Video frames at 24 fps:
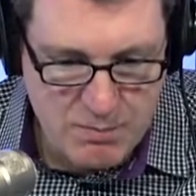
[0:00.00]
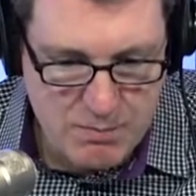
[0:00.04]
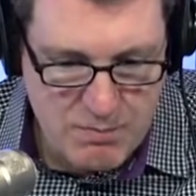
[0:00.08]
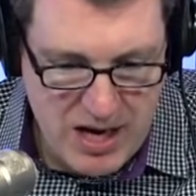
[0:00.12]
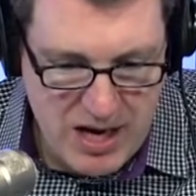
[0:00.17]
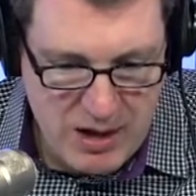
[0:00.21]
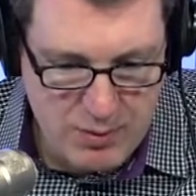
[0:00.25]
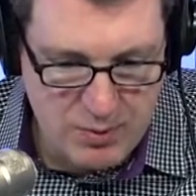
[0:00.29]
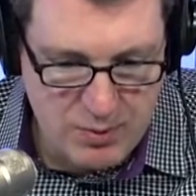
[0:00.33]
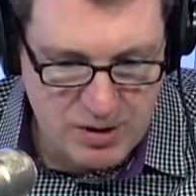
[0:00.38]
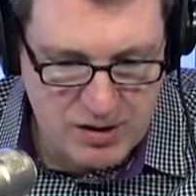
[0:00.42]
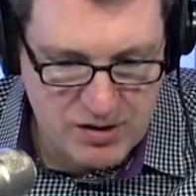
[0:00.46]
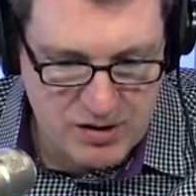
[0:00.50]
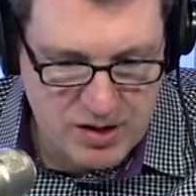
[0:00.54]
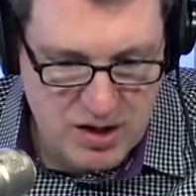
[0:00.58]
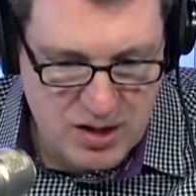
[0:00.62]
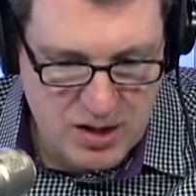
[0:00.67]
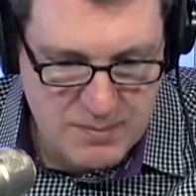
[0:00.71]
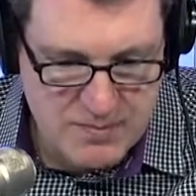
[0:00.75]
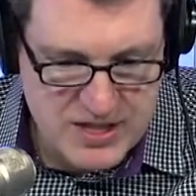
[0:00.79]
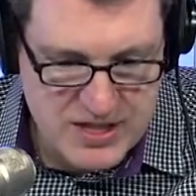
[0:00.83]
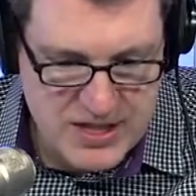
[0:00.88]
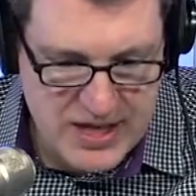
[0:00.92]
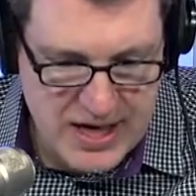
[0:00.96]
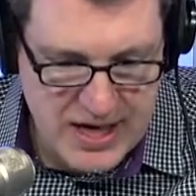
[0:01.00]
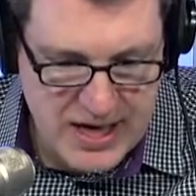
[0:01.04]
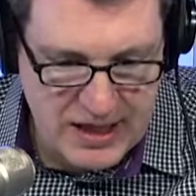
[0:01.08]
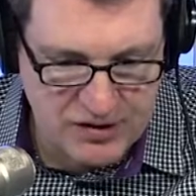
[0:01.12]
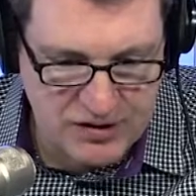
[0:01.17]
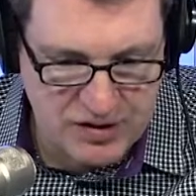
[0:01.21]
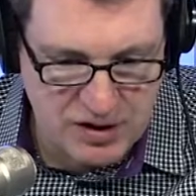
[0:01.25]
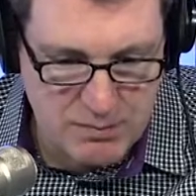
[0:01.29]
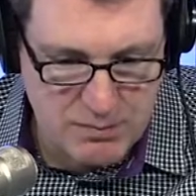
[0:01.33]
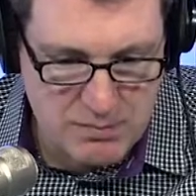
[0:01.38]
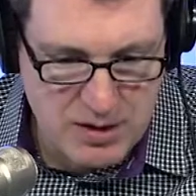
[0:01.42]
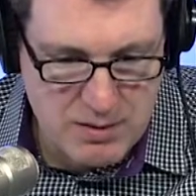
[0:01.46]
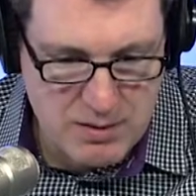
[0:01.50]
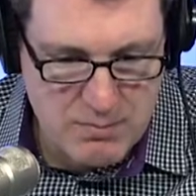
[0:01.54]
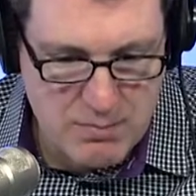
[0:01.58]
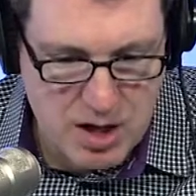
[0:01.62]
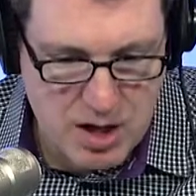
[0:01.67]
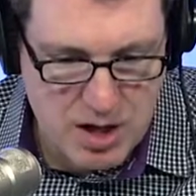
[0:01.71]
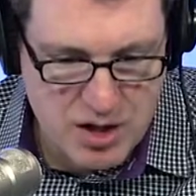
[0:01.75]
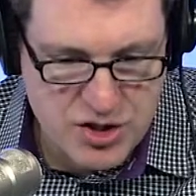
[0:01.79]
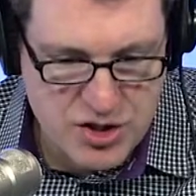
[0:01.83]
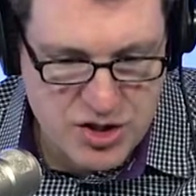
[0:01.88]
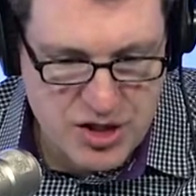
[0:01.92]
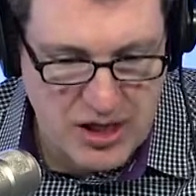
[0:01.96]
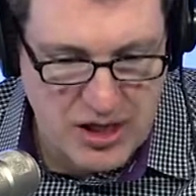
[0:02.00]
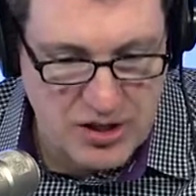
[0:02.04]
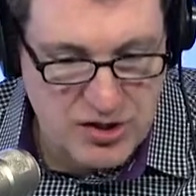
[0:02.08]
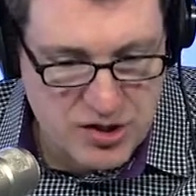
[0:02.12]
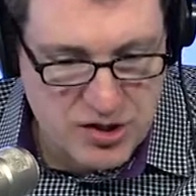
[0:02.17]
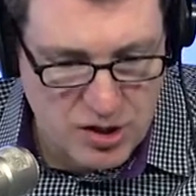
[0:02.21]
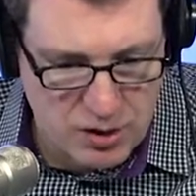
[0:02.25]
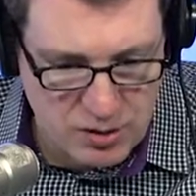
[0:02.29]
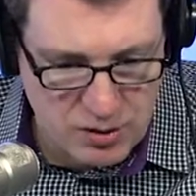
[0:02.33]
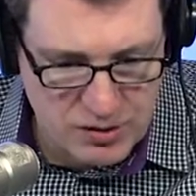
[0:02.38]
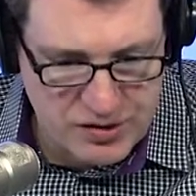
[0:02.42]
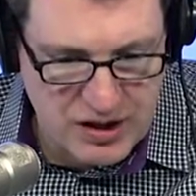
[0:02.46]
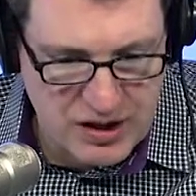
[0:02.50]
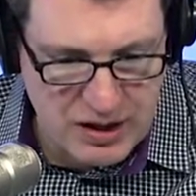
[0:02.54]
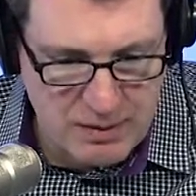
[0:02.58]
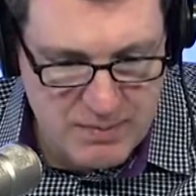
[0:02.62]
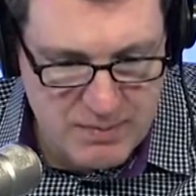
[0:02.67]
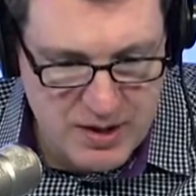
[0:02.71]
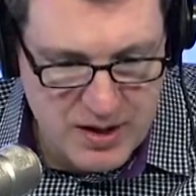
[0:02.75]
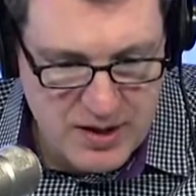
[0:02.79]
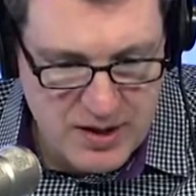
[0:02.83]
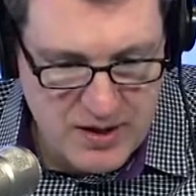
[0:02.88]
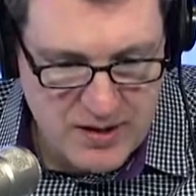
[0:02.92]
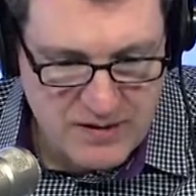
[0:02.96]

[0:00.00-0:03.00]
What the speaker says: met with Tom Staggs in mid-March and told him